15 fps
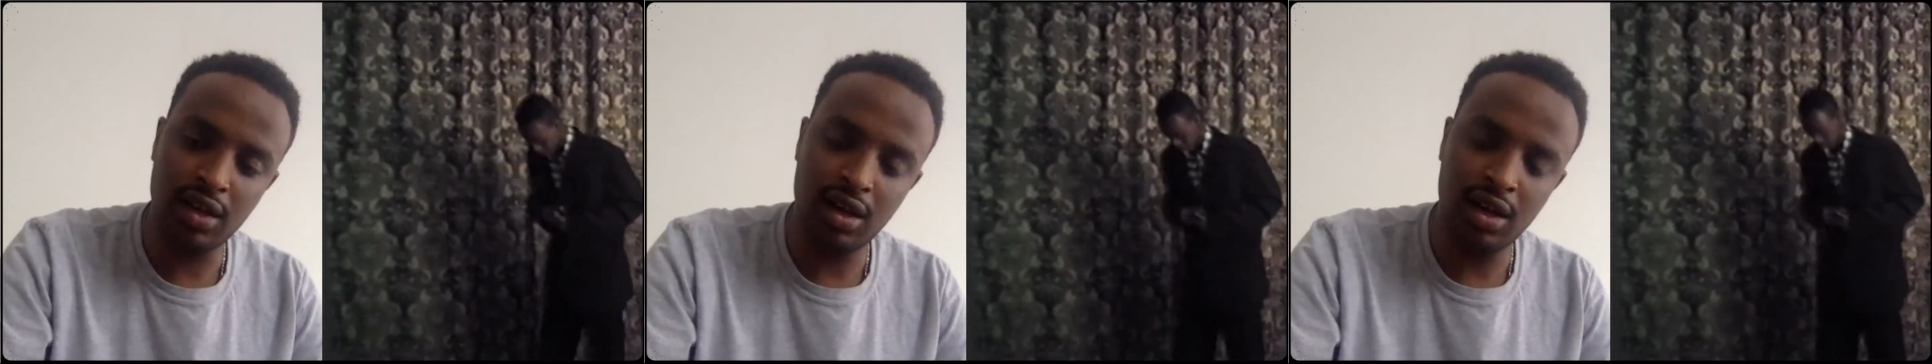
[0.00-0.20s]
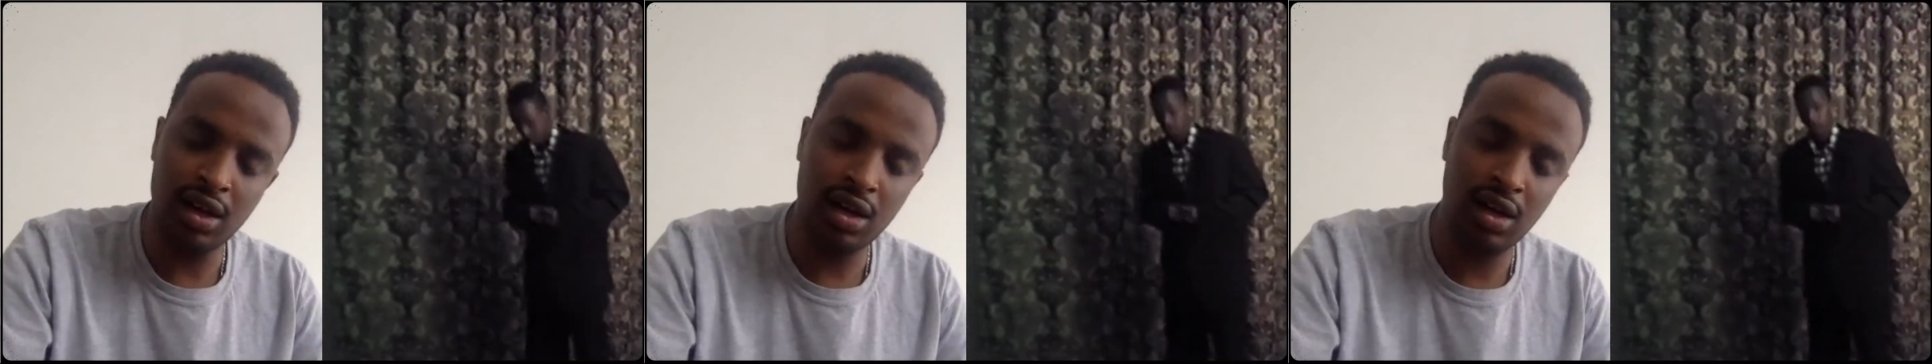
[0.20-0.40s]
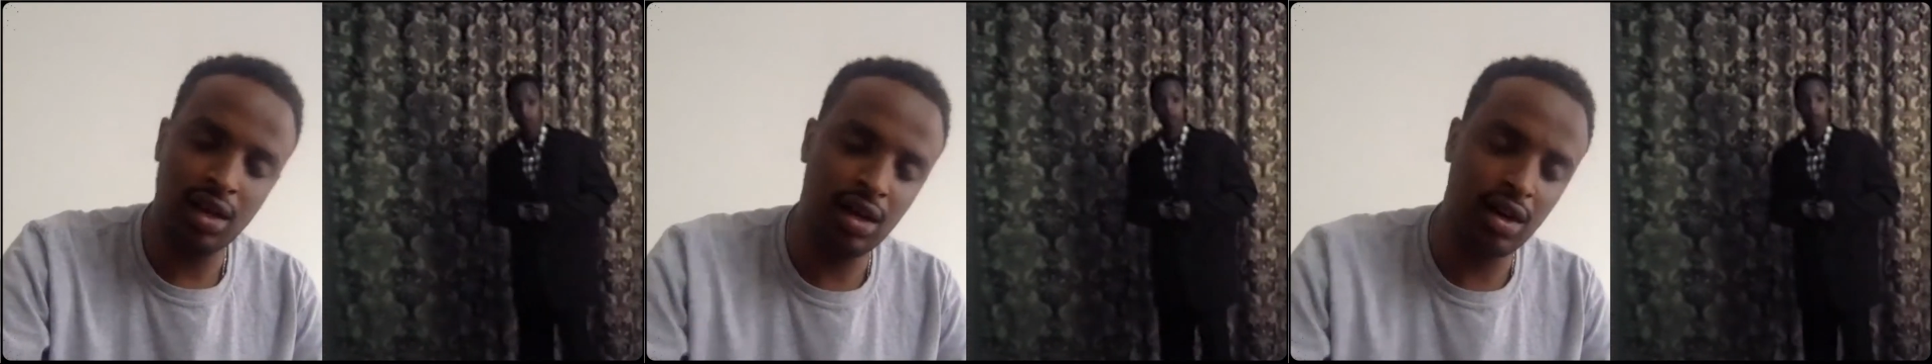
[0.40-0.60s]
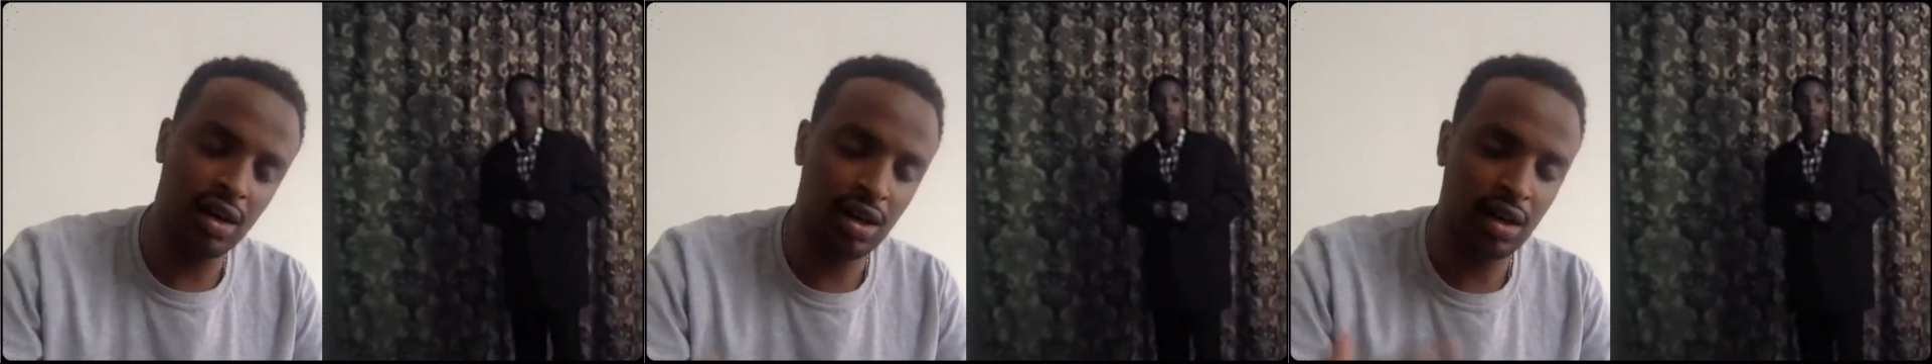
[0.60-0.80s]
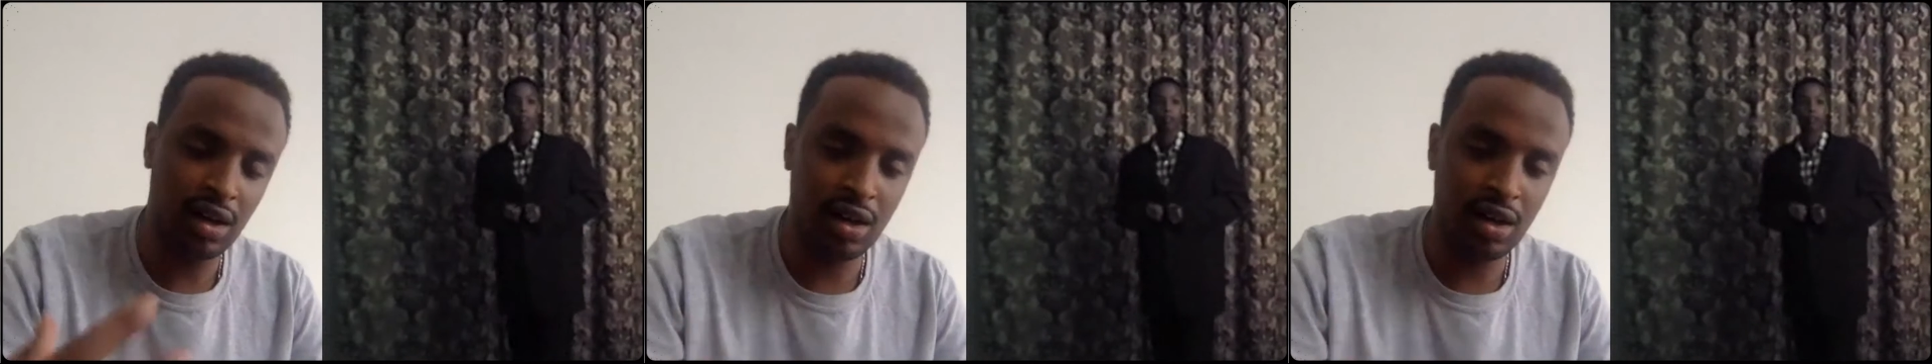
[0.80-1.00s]

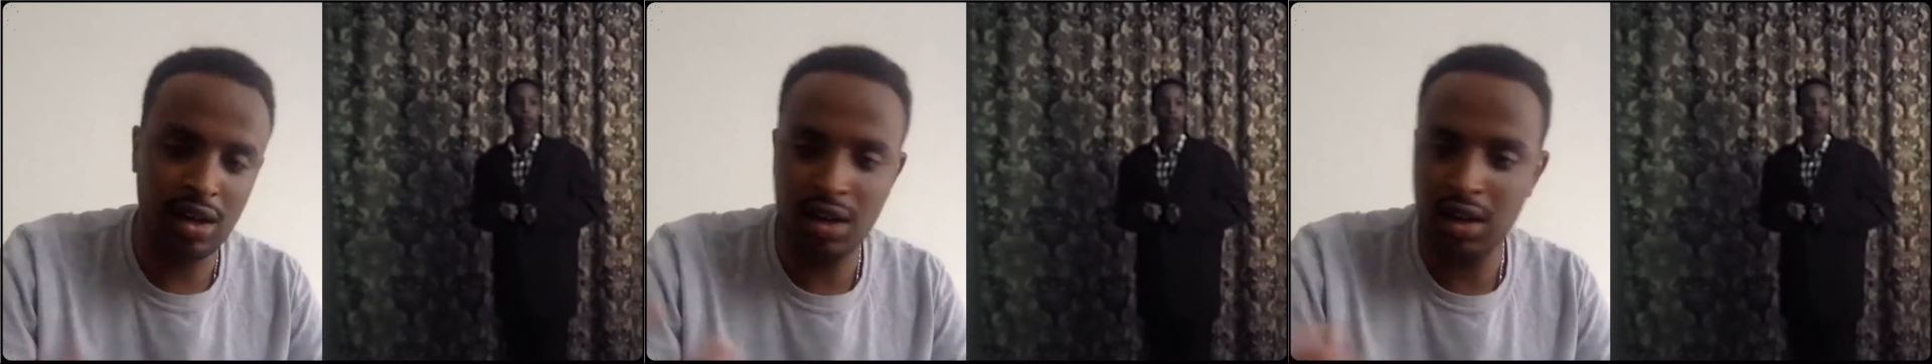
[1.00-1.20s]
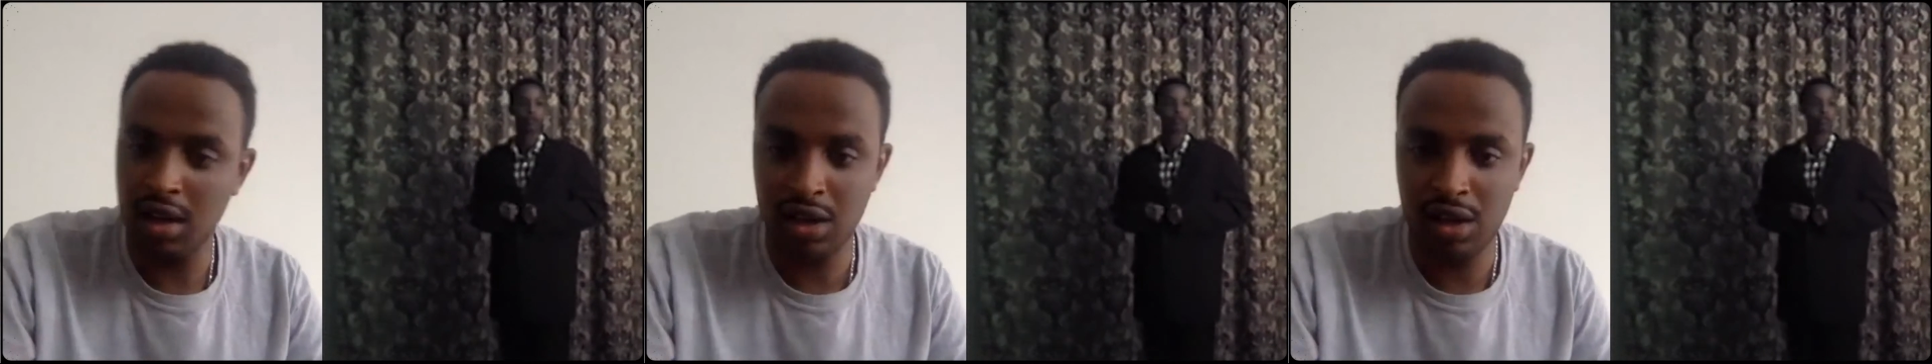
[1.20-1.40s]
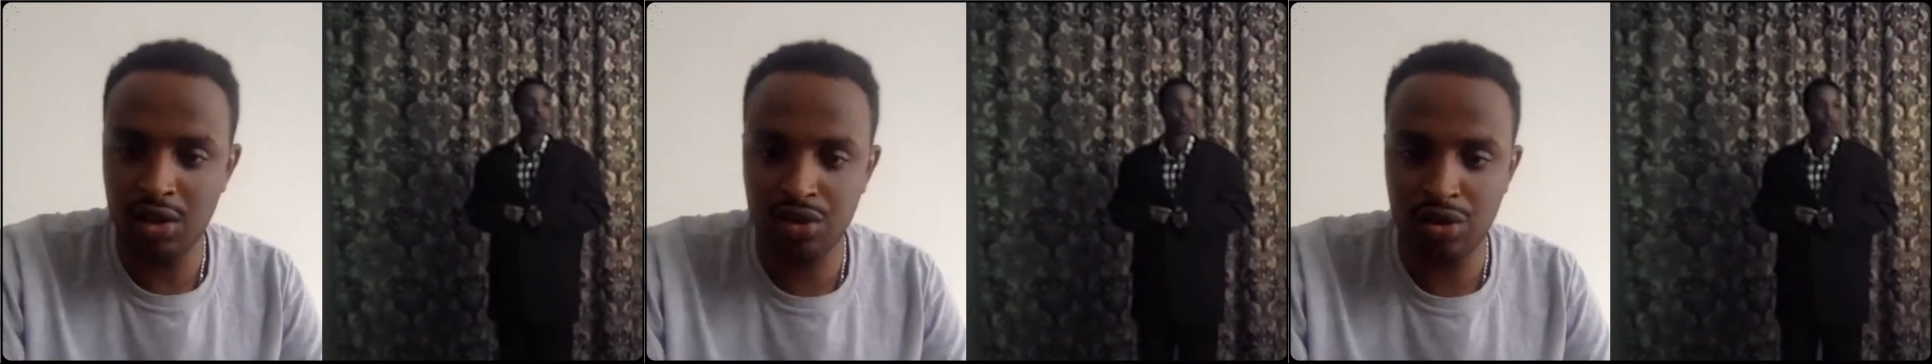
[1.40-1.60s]
a